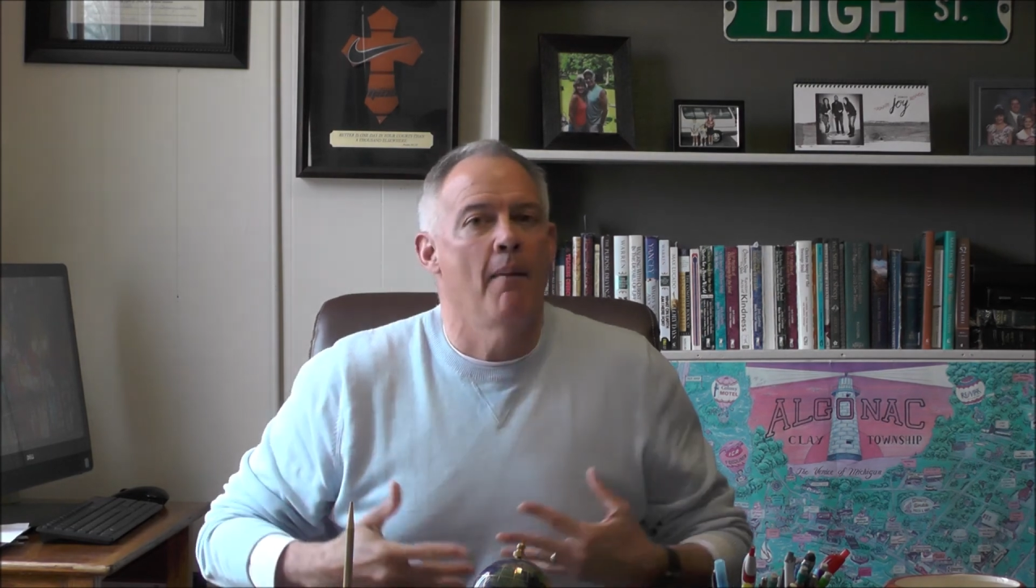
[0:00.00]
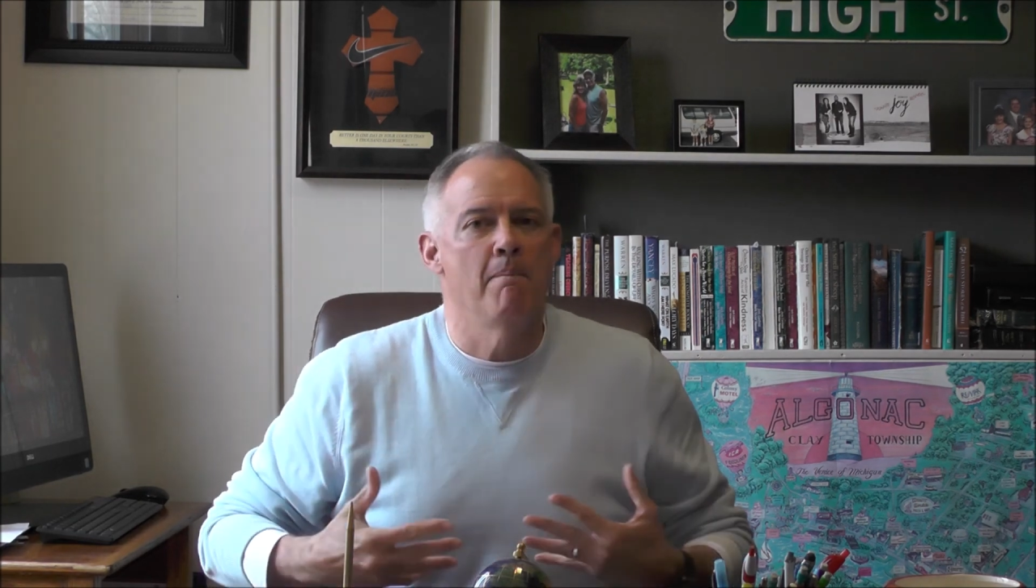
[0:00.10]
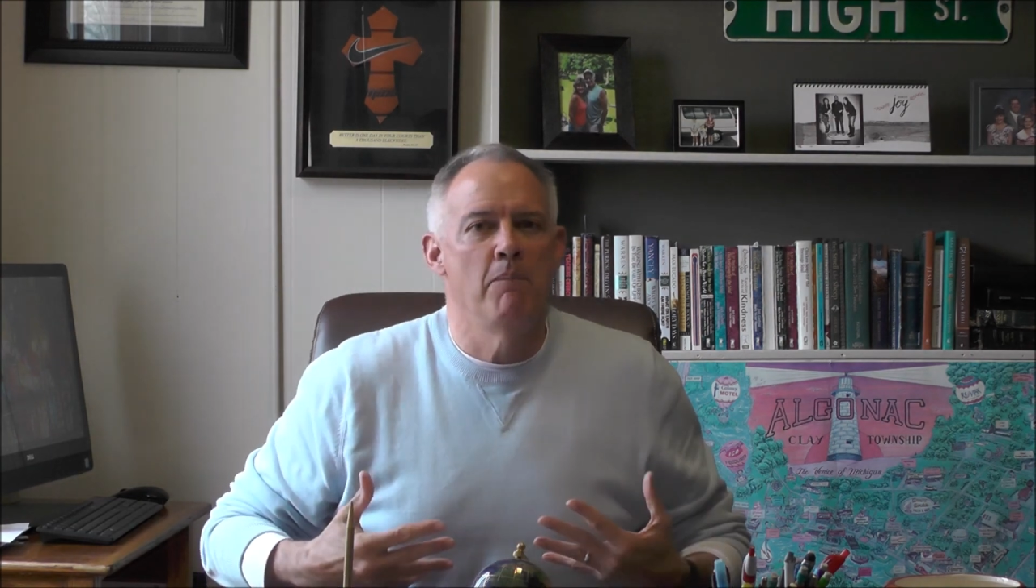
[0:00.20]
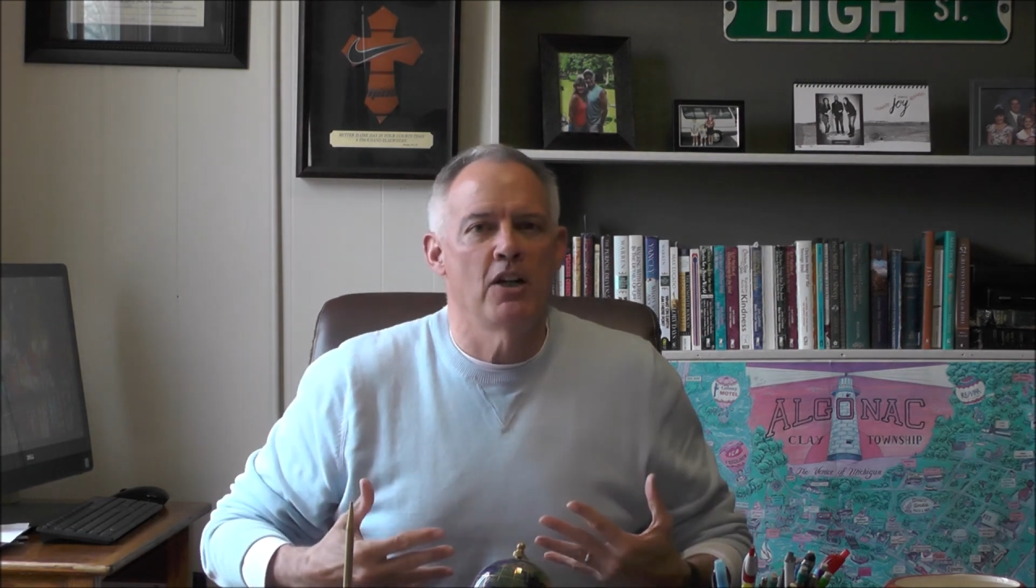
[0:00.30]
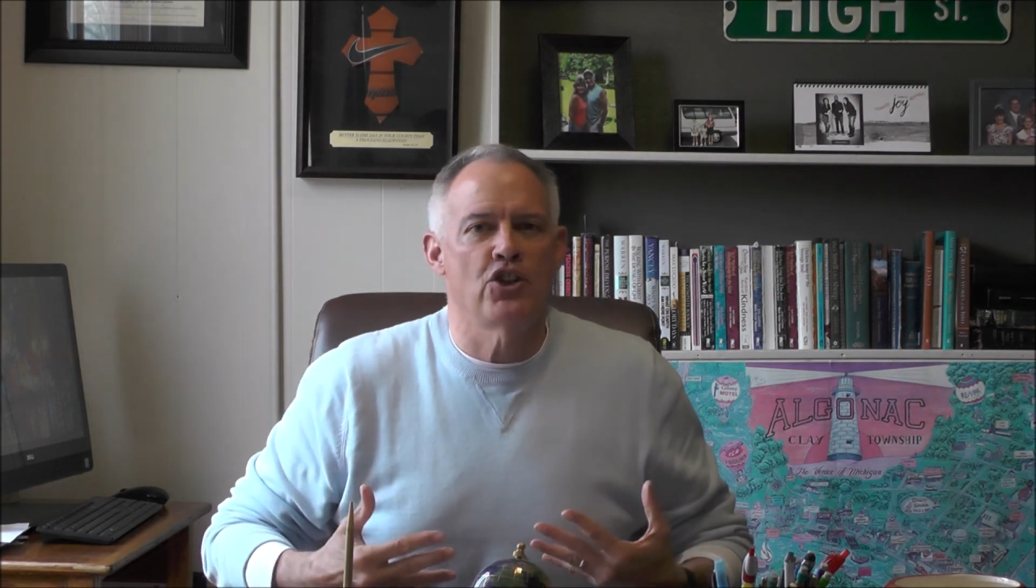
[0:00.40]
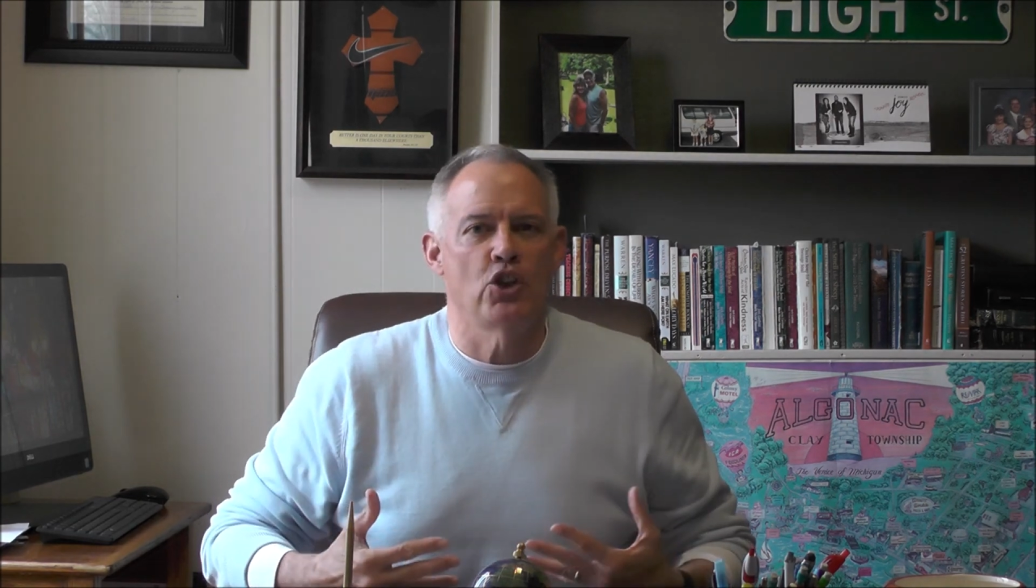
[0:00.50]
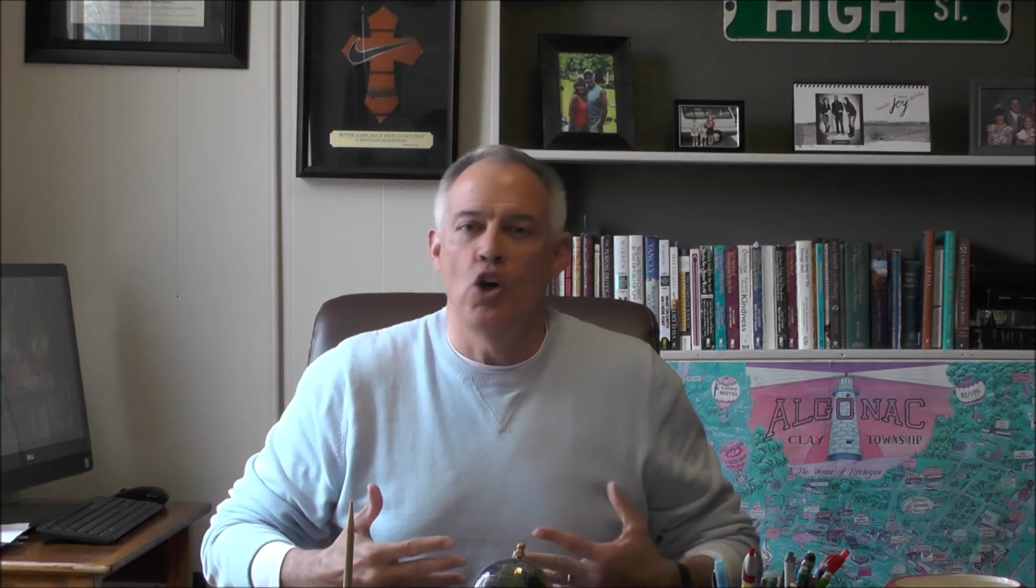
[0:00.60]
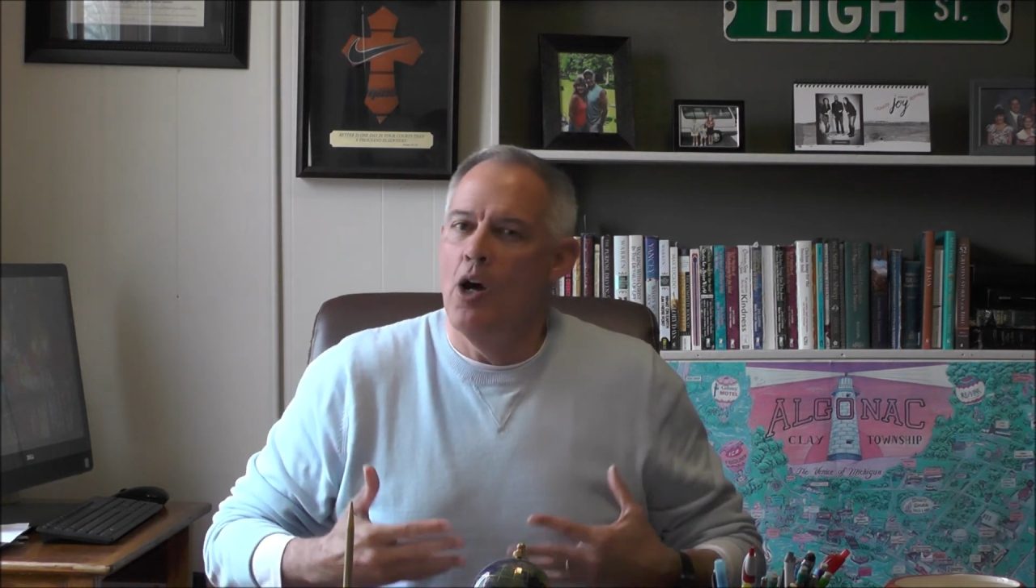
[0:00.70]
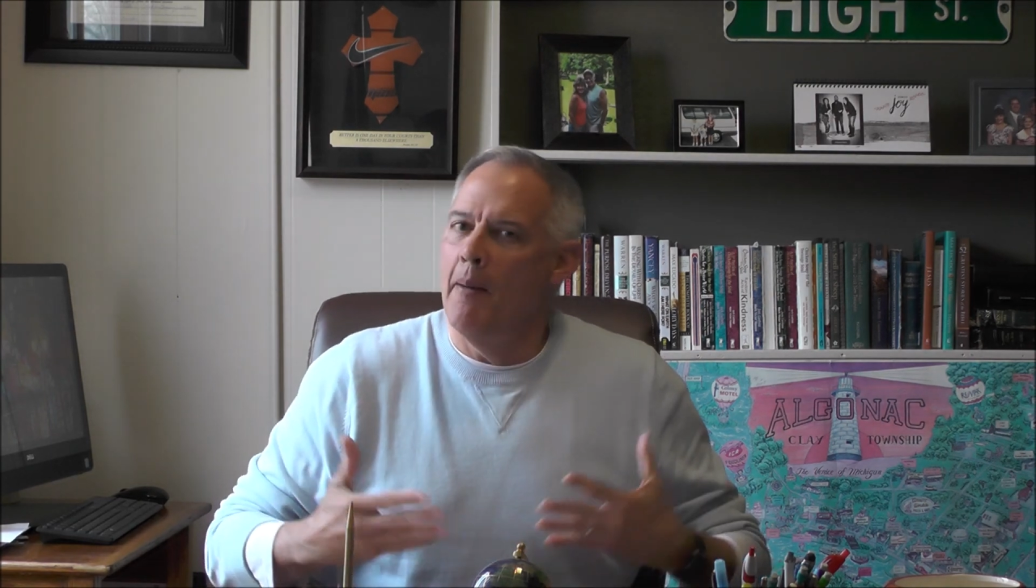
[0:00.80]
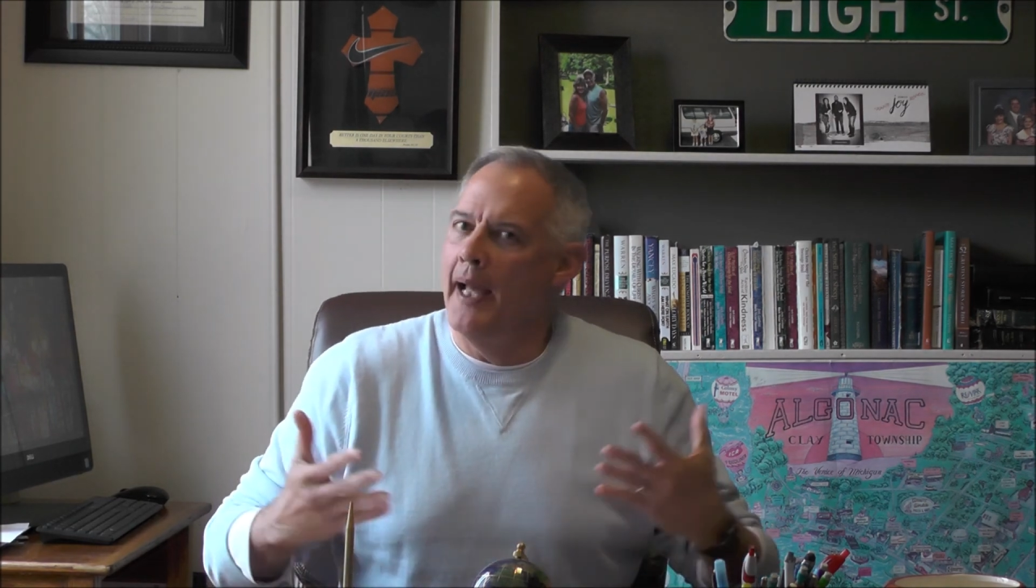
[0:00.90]
Miss
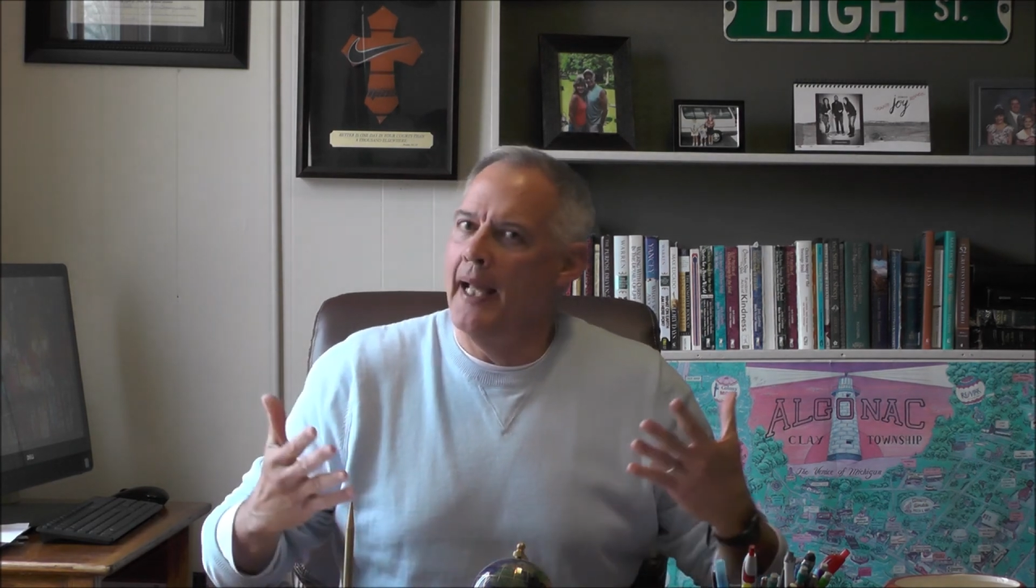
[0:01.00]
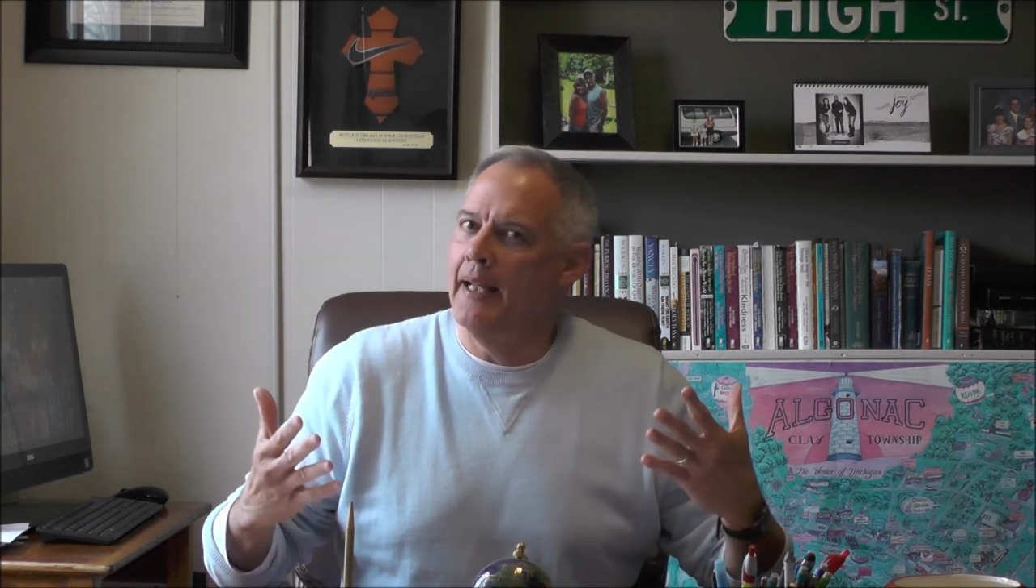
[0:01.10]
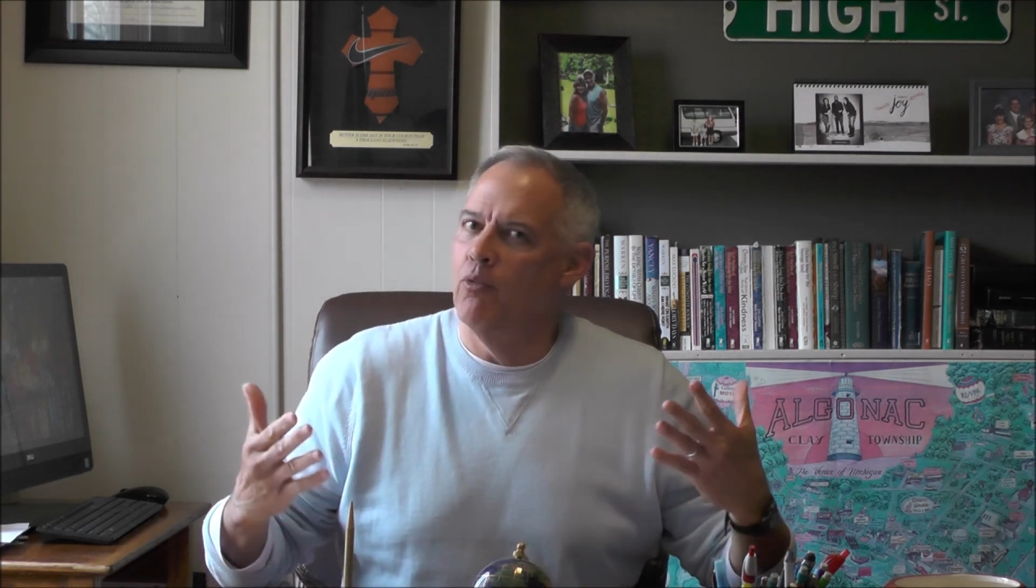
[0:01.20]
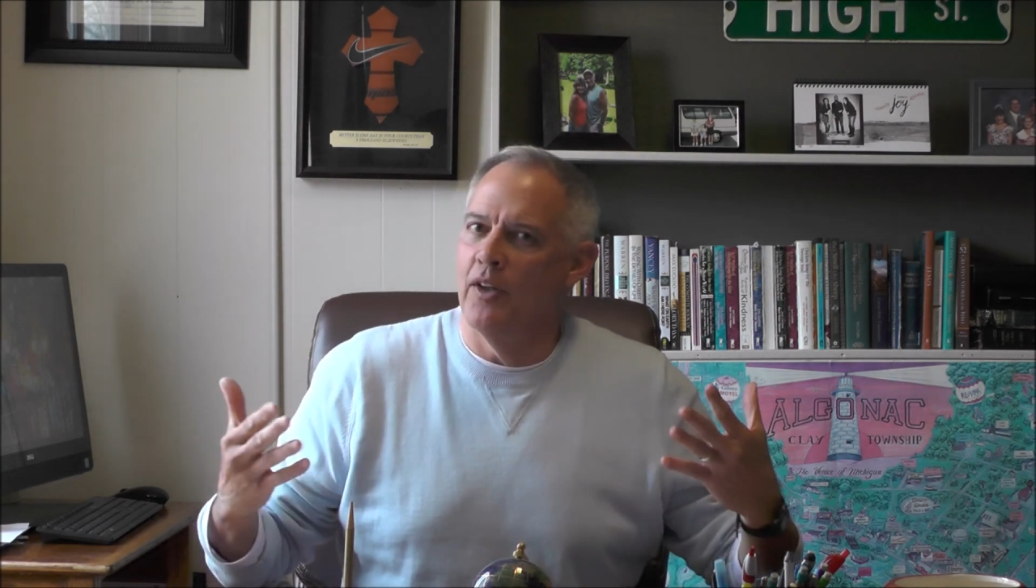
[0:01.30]
you. Hey,